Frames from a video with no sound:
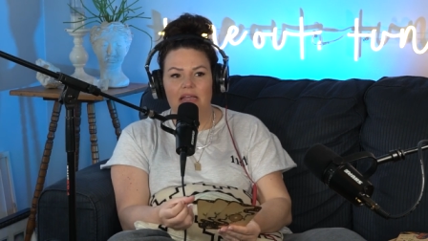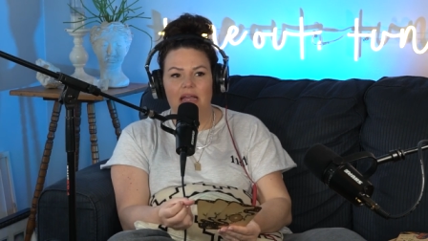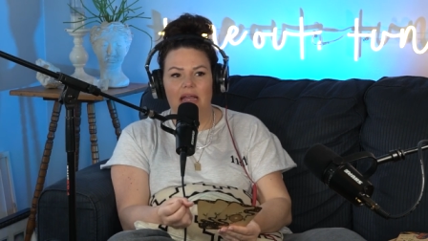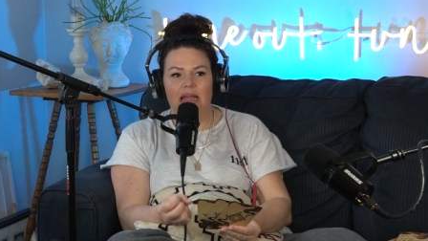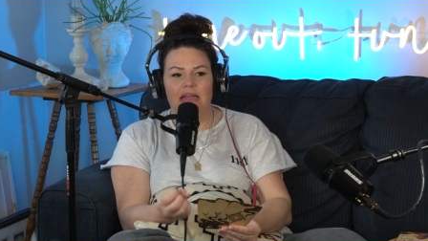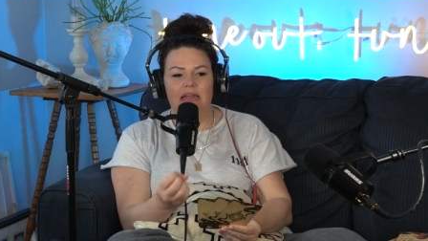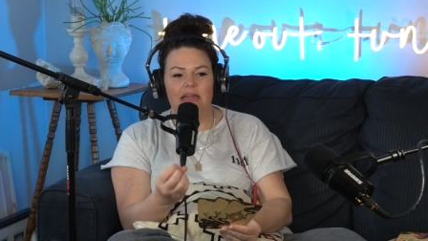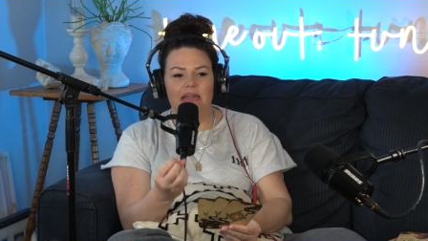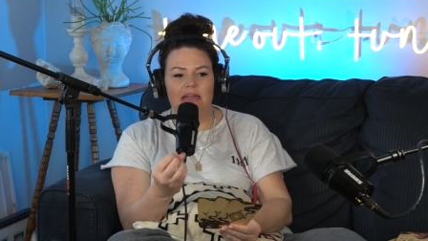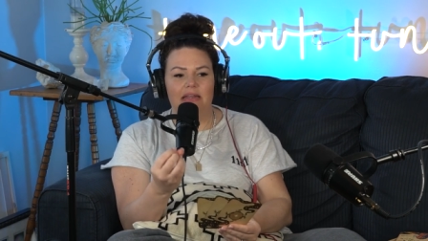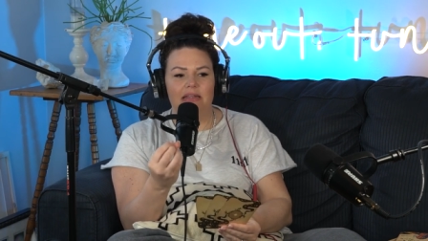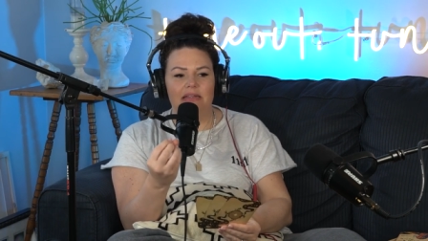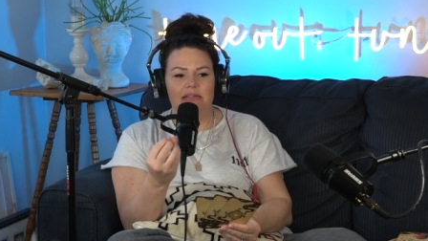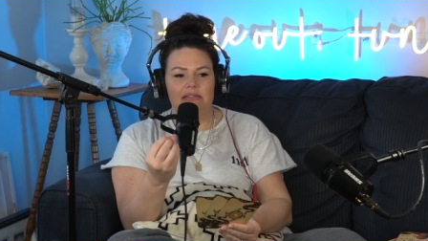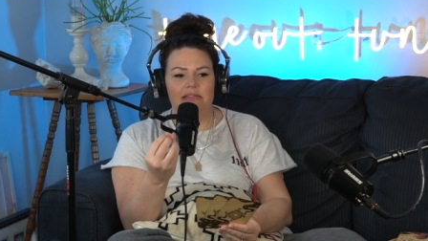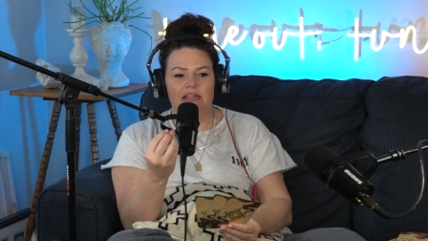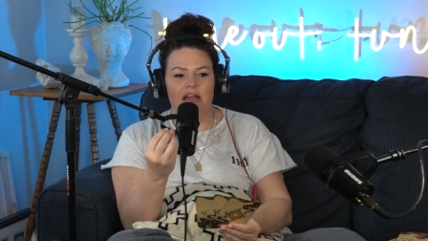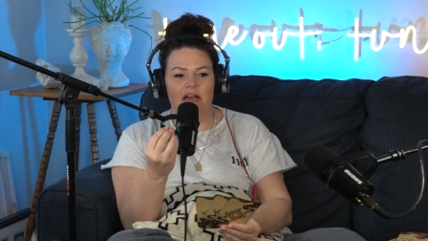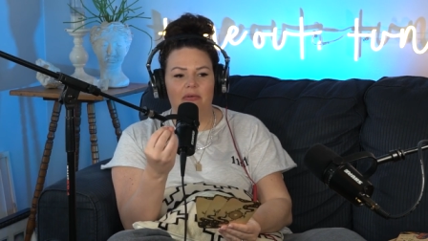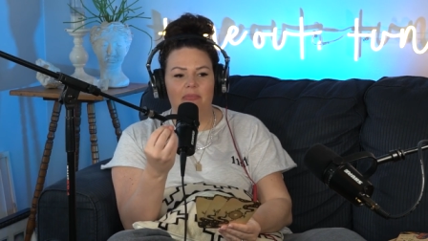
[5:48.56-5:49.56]
and it
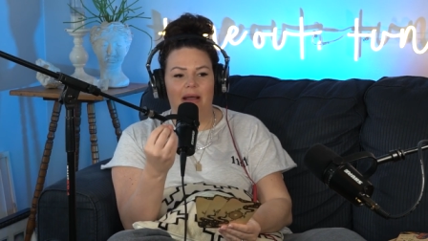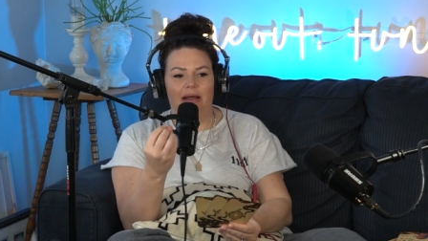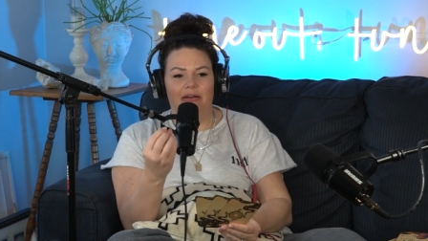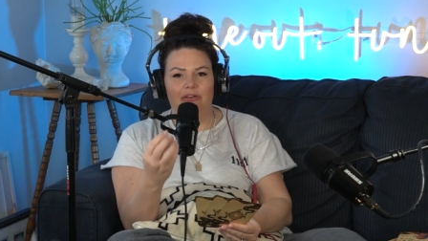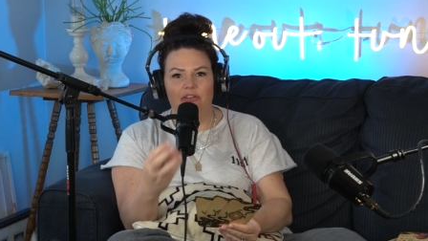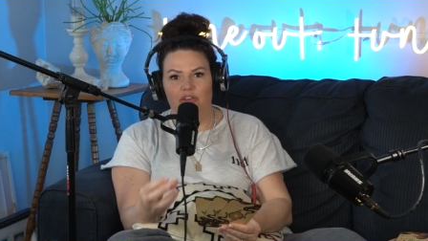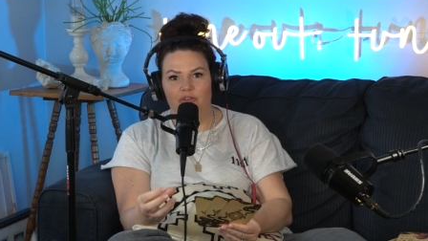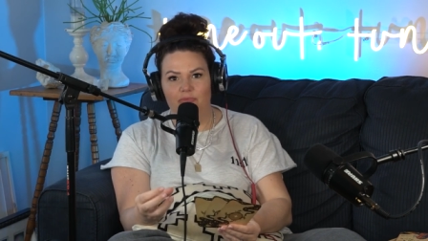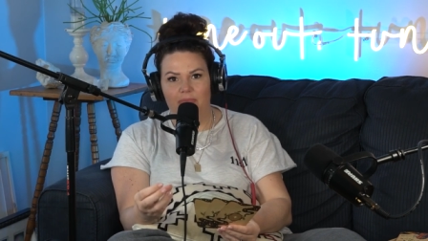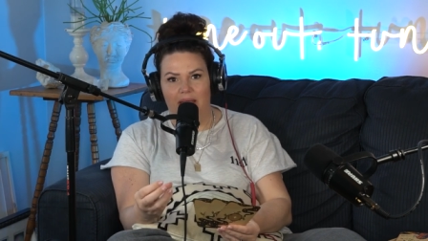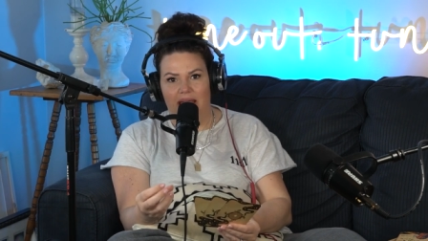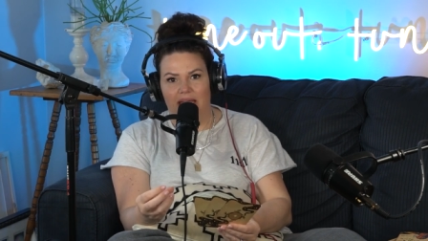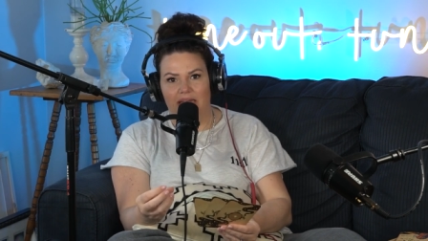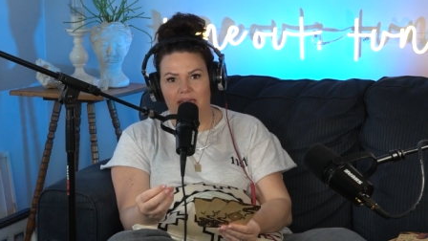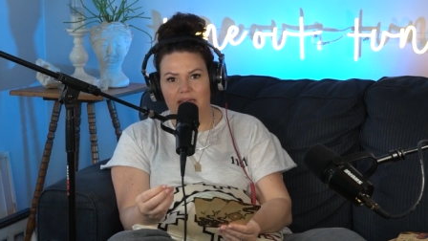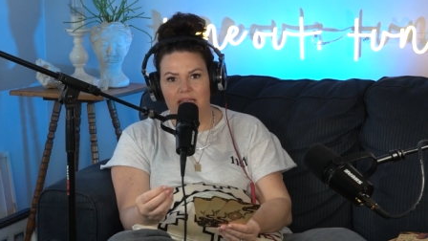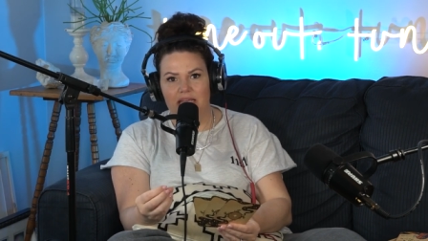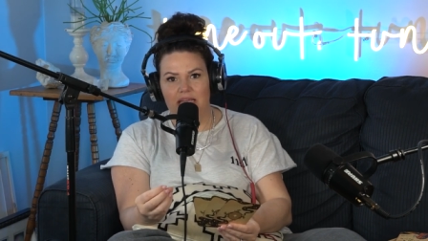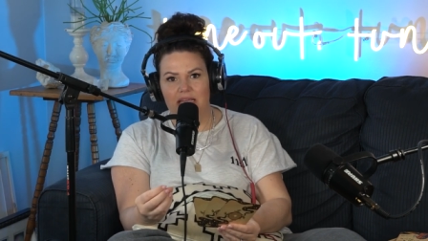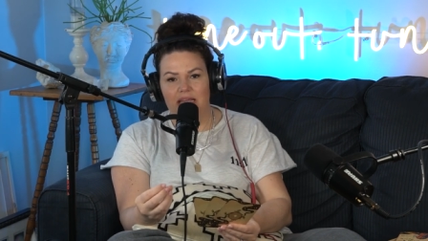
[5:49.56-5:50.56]
is about
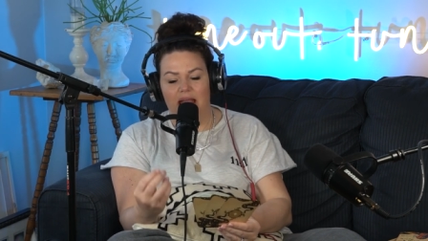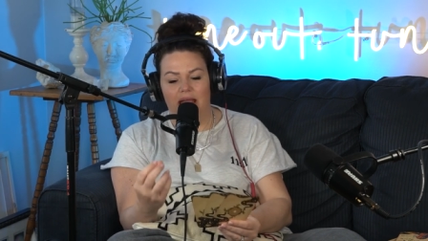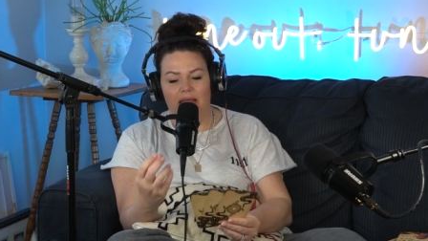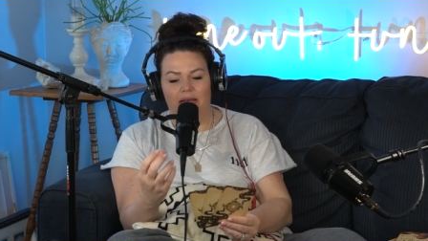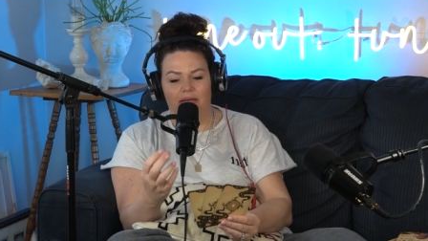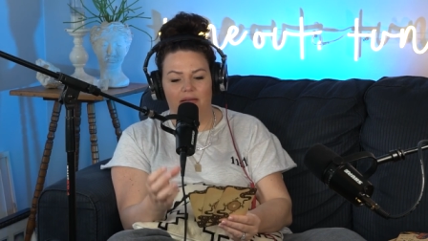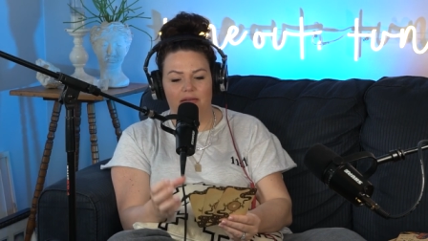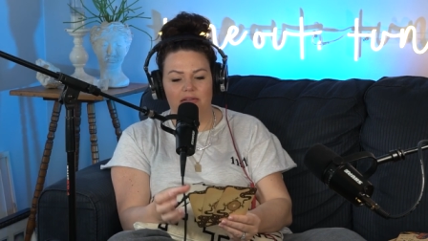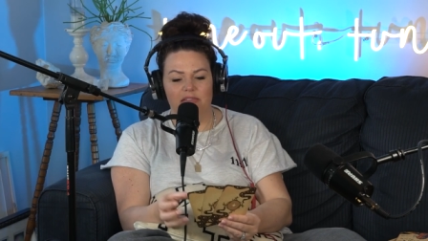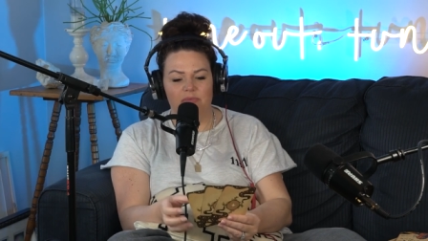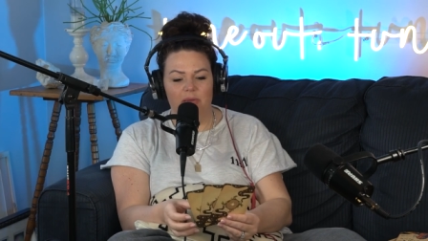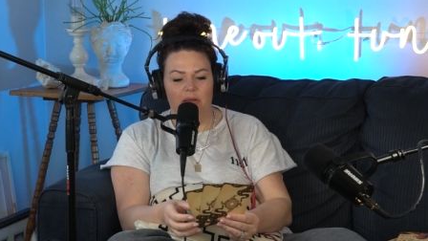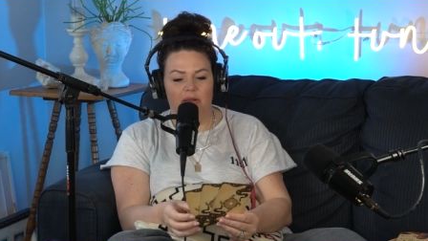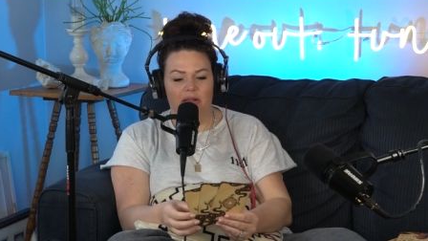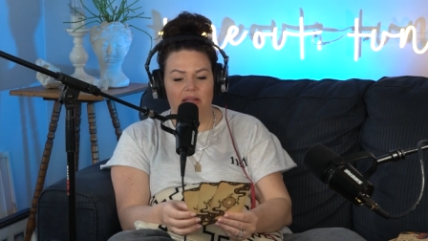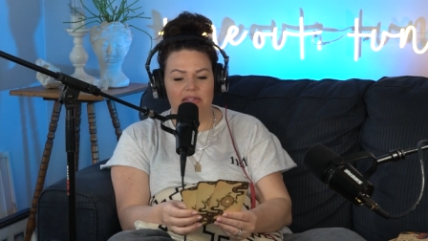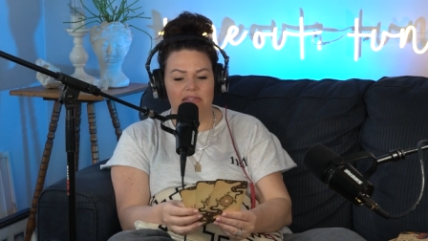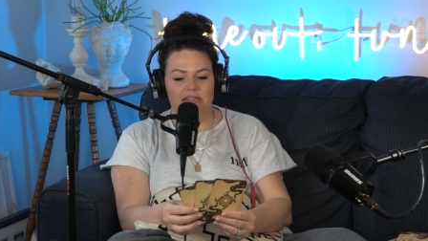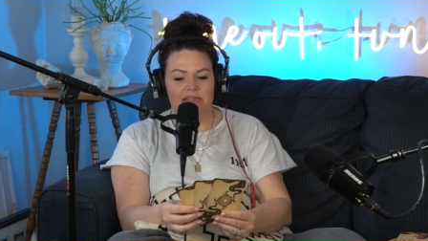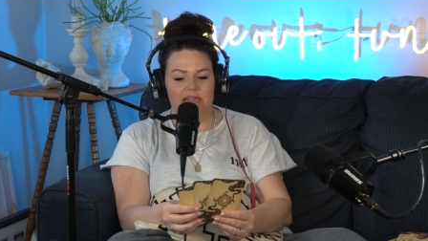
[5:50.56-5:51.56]
humanity and our
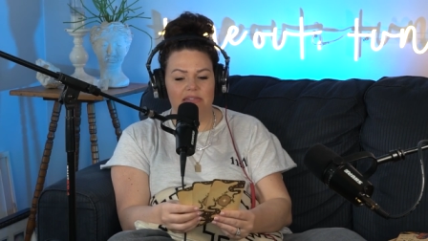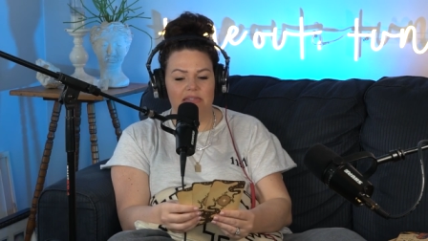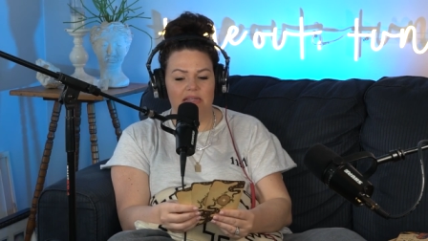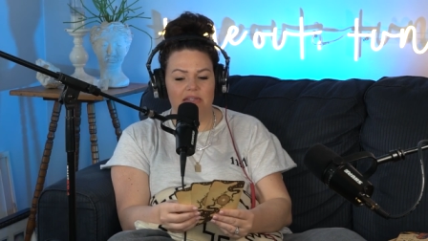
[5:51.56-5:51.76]
experiences.